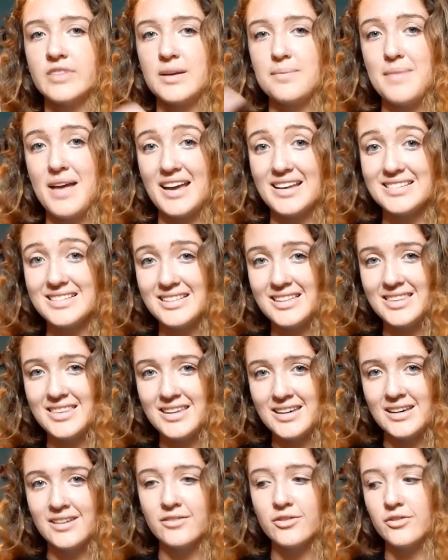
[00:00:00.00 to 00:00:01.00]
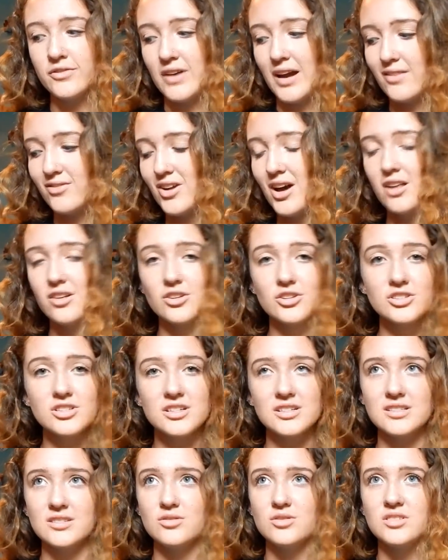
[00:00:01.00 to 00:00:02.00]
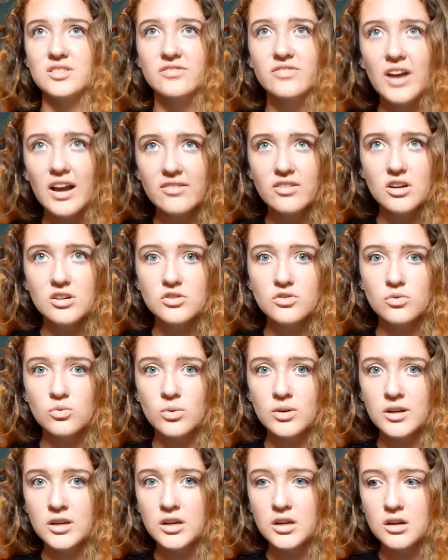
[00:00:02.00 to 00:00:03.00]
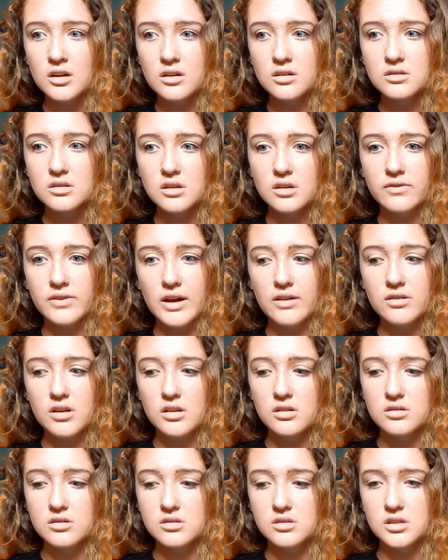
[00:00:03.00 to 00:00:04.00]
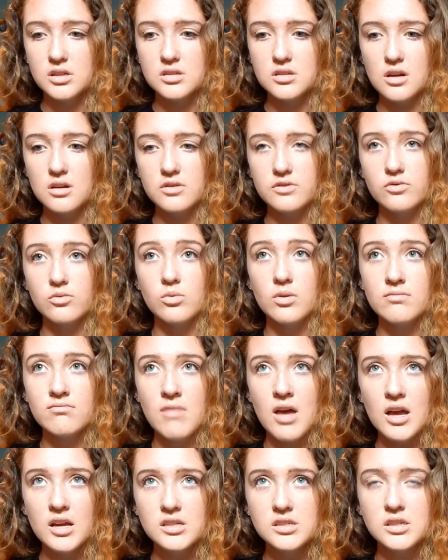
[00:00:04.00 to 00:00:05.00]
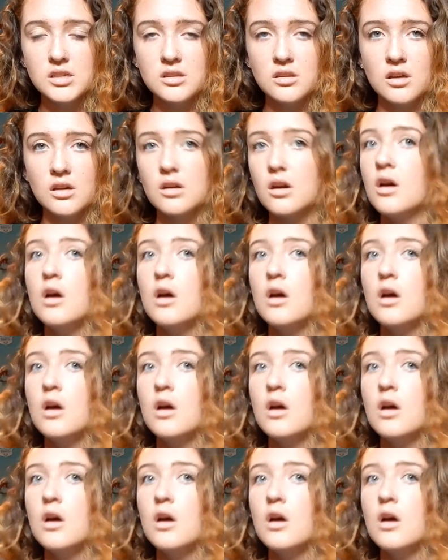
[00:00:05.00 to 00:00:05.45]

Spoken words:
magazine thing for $5, because it was like $5 for 1 year. It's like $5, $6 for one magazine, like,